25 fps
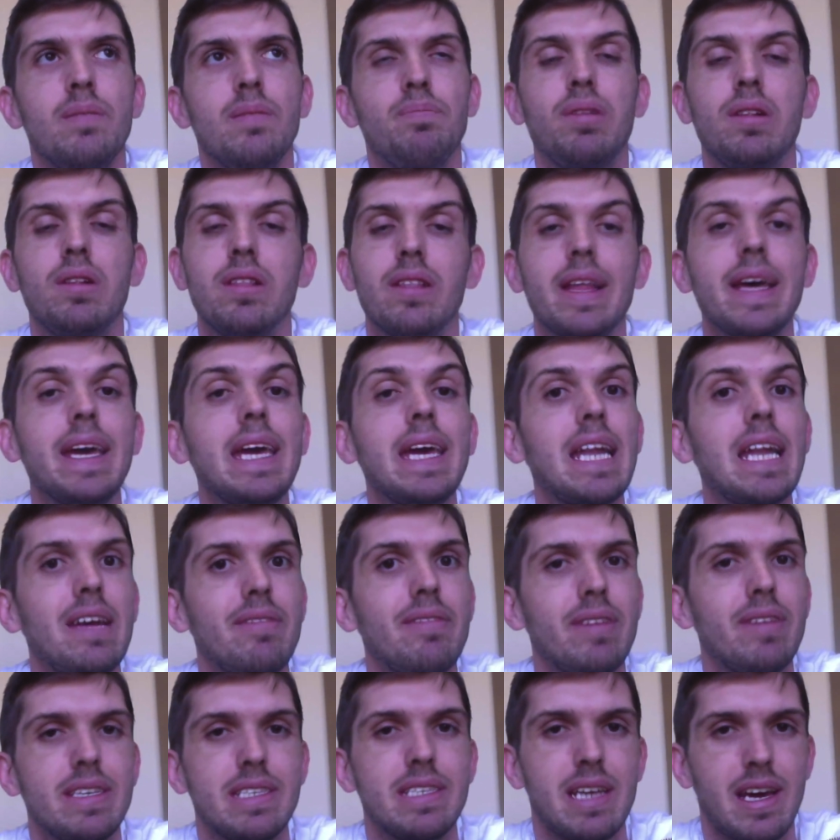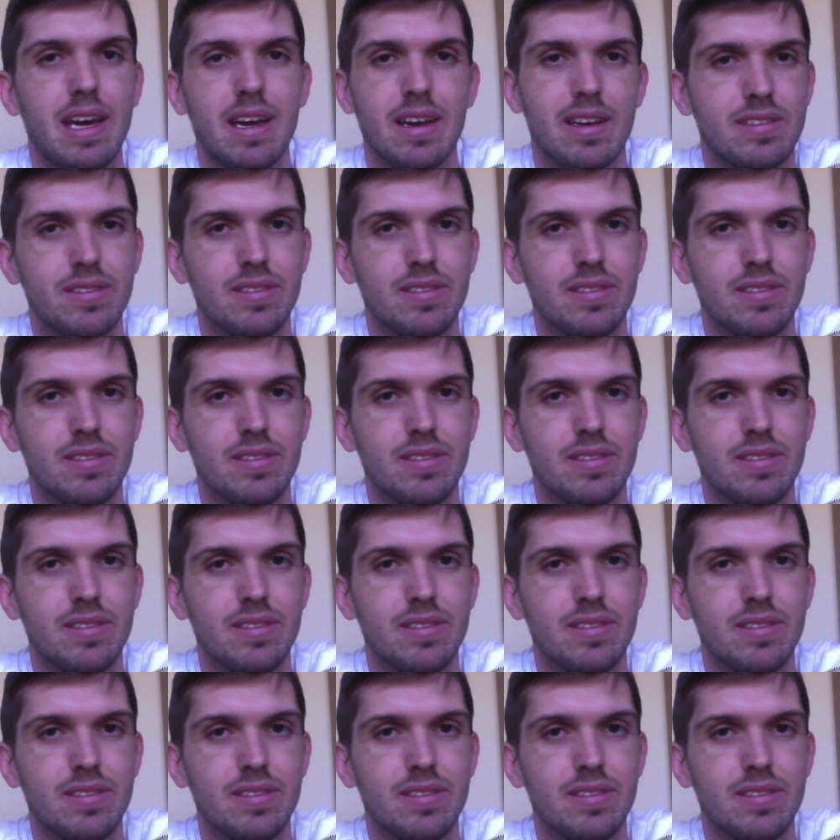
plan of attack,